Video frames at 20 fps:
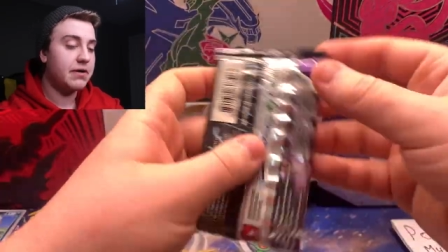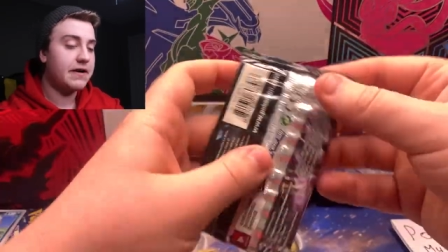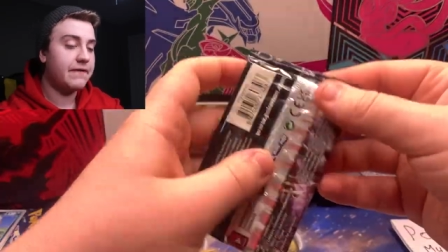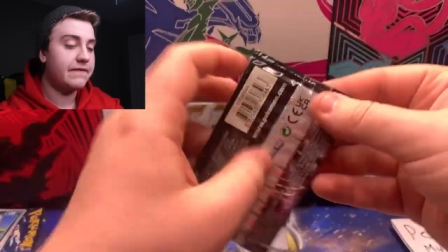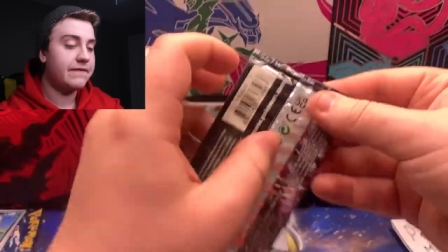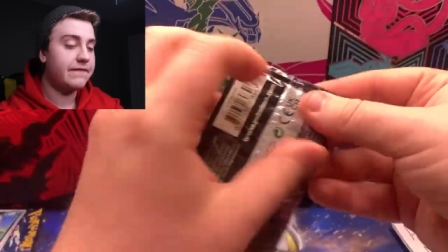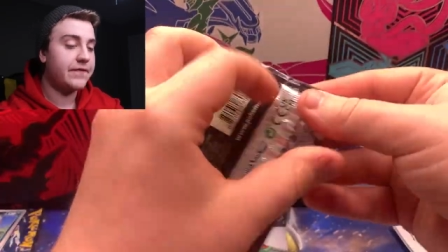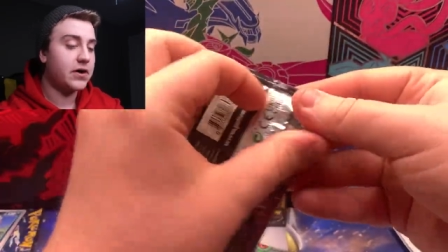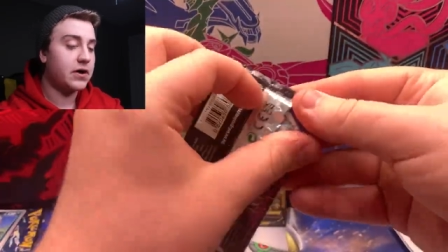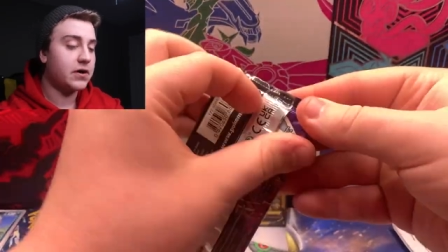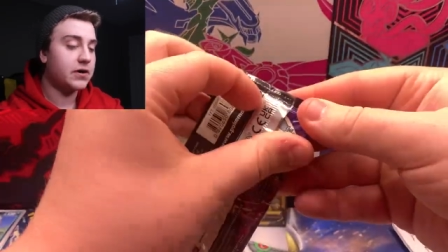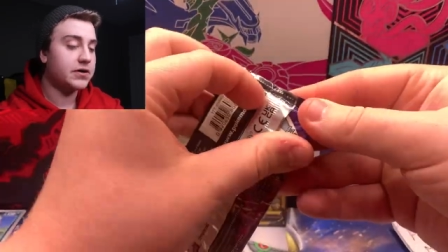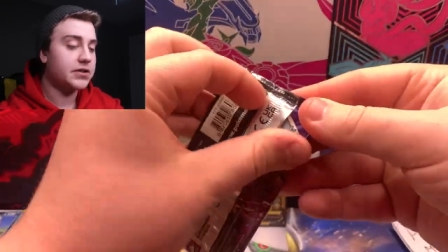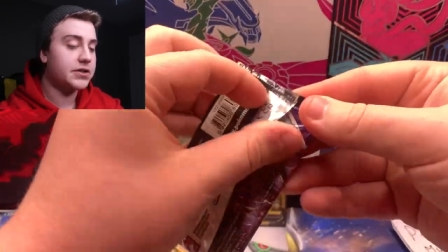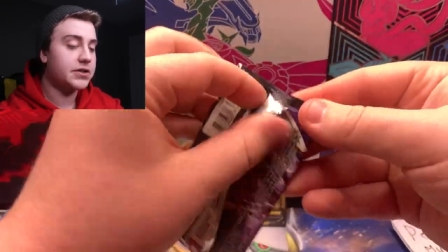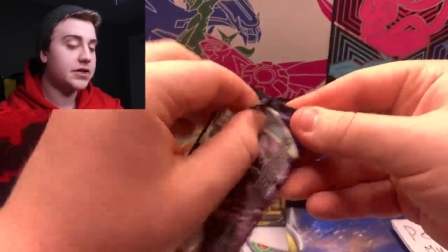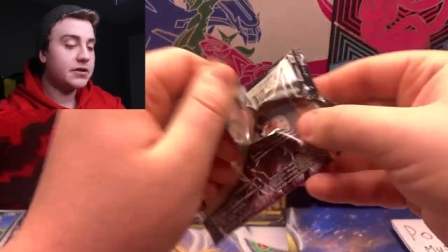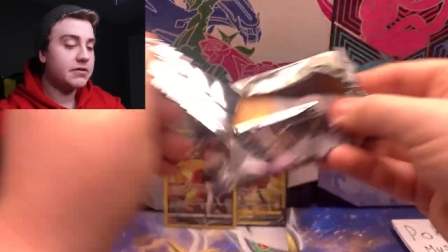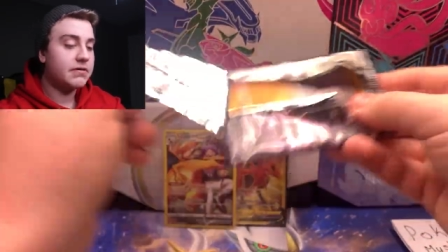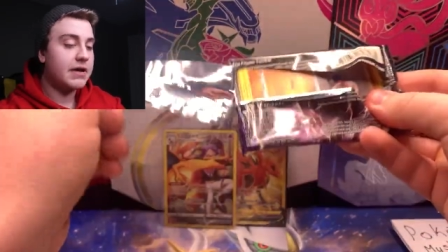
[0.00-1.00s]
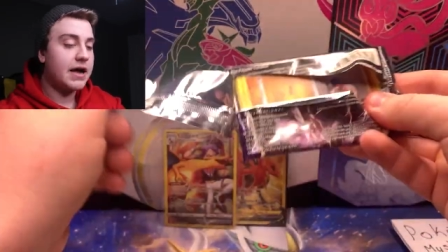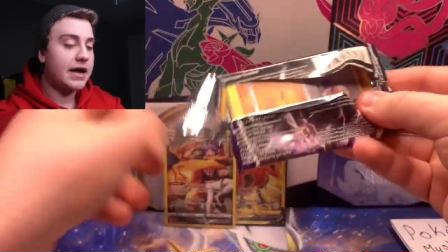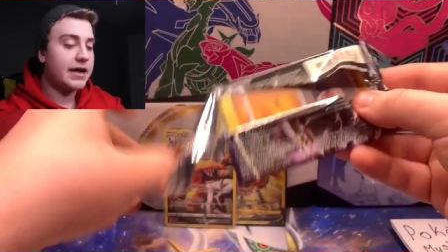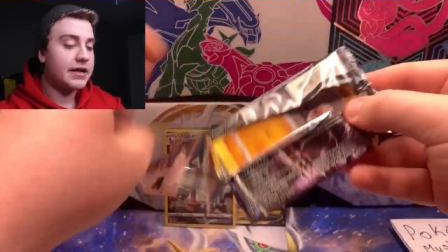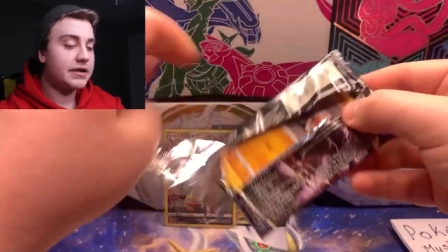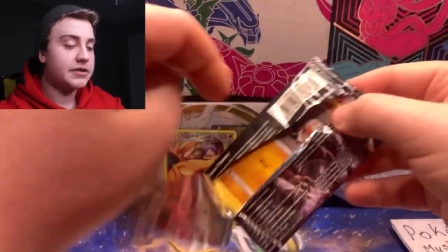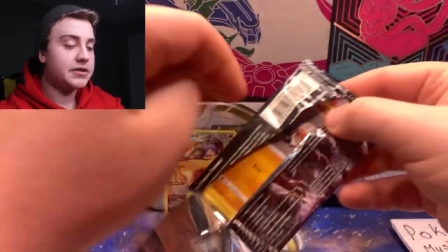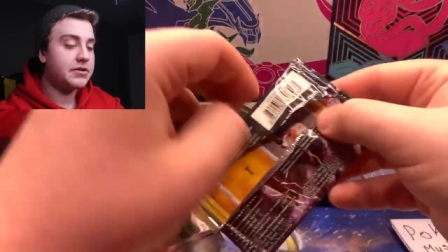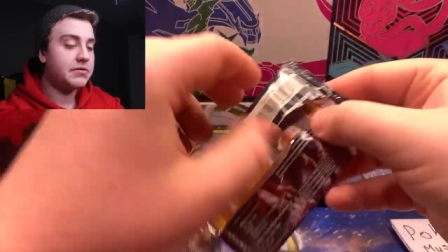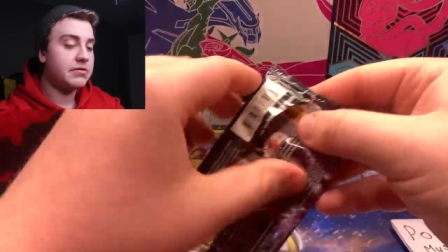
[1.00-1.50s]
Reign first.
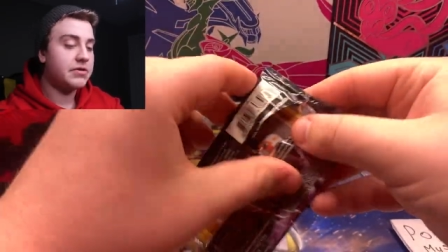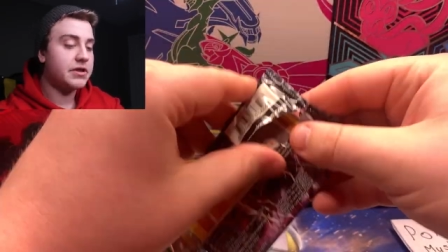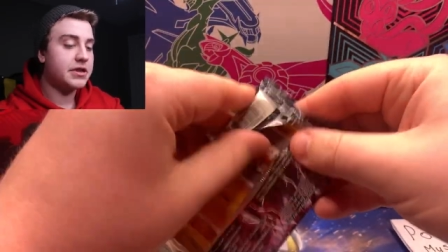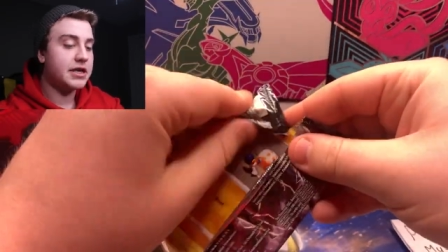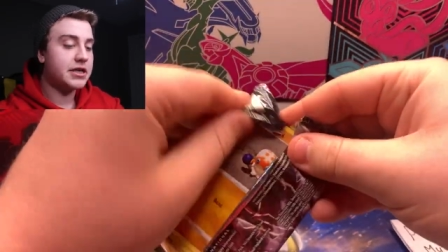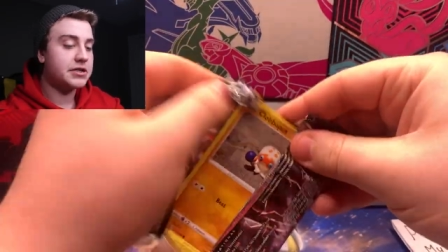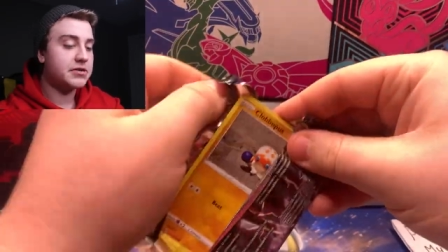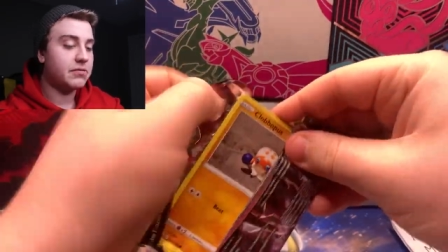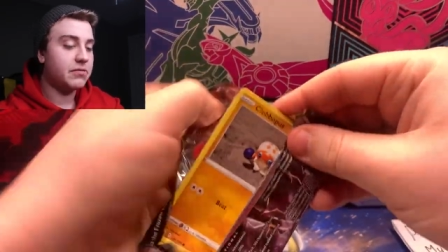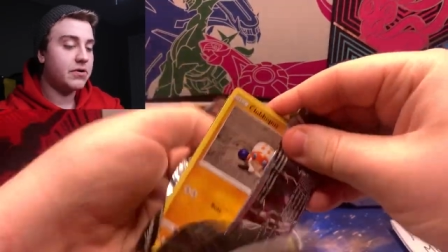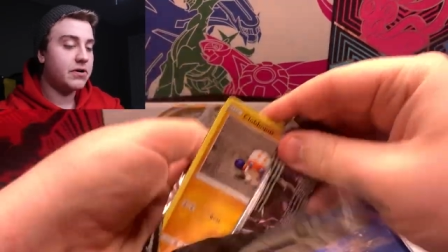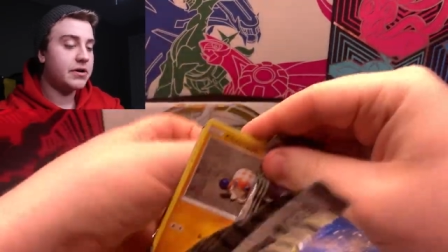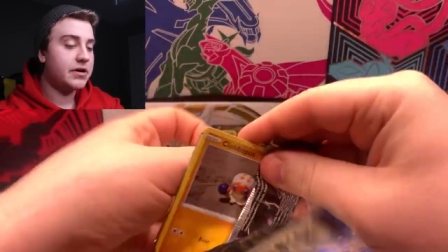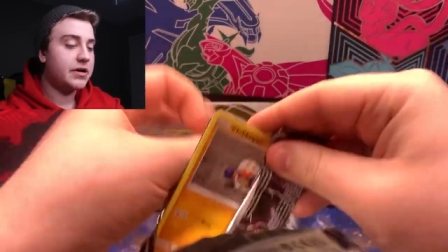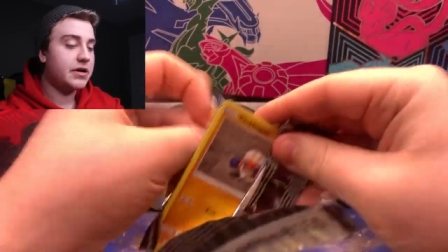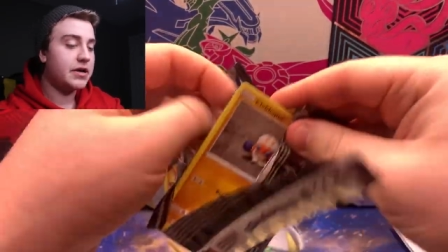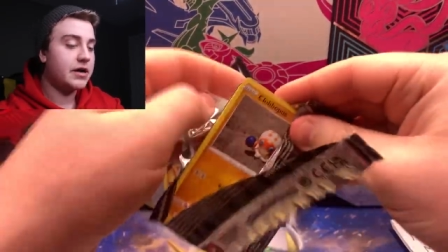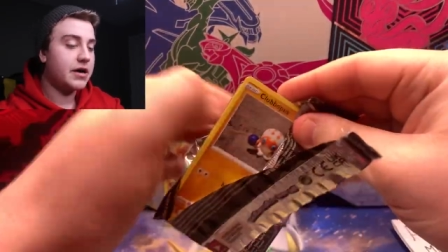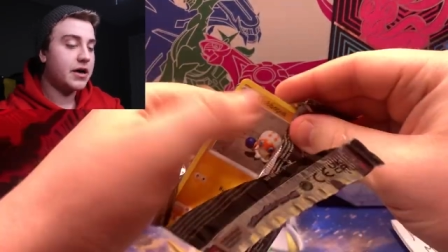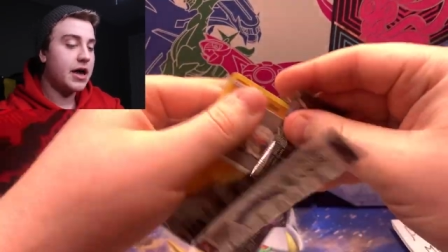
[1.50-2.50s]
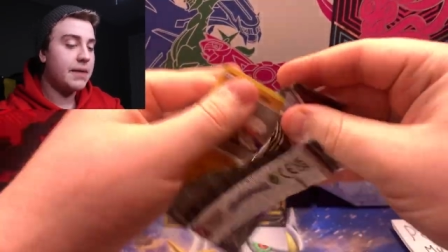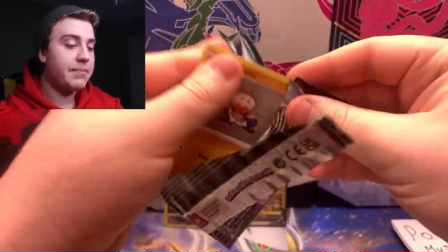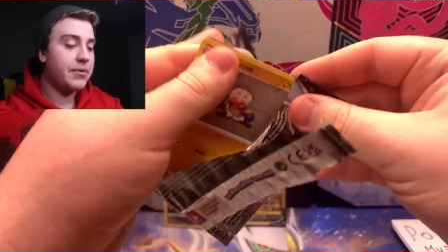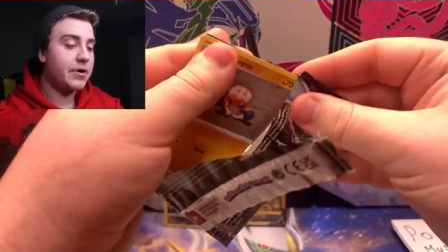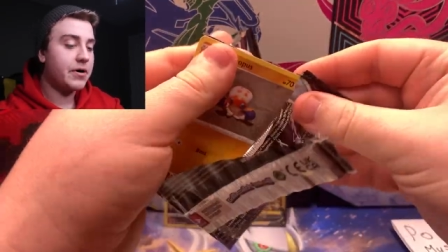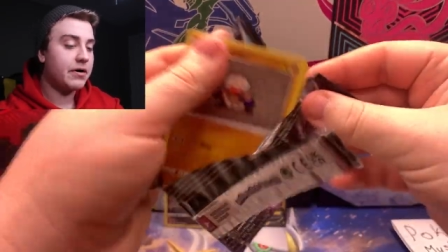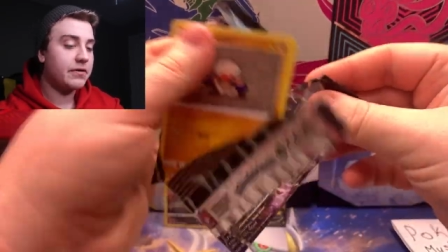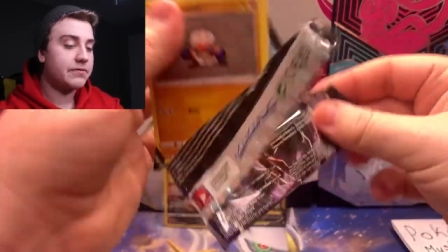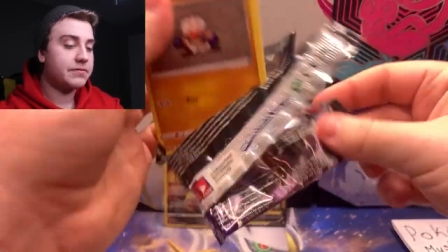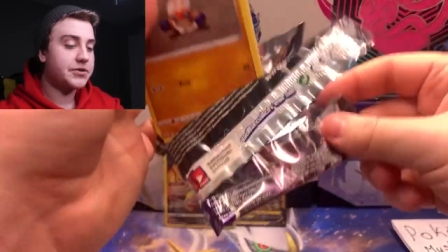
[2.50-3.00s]
Crack into this one. A couple
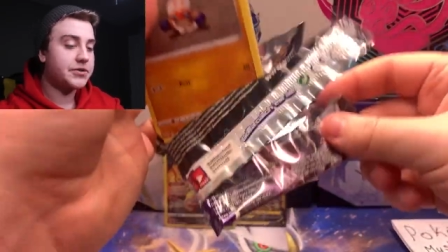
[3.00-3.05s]
cards